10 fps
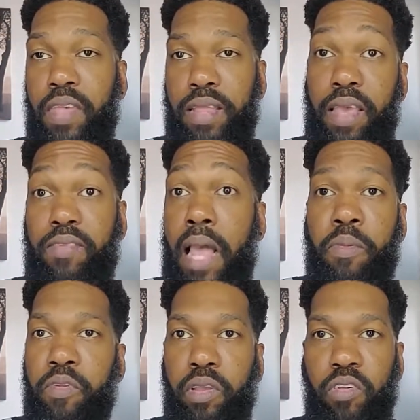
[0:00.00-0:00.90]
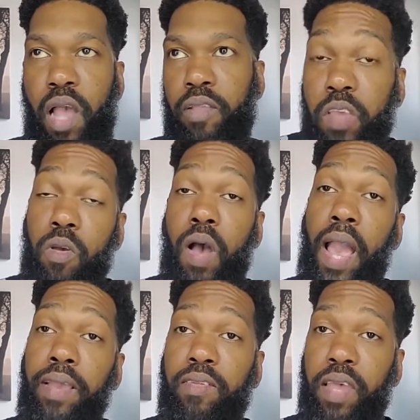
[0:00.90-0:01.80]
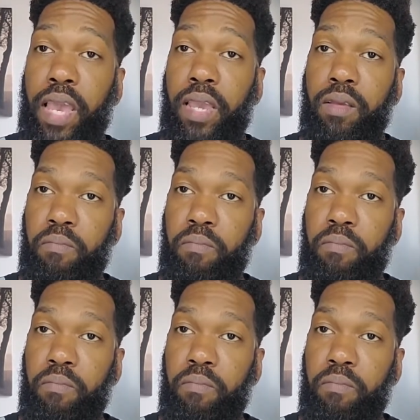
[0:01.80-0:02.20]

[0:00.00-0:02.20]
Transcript: establishing shots. So I say,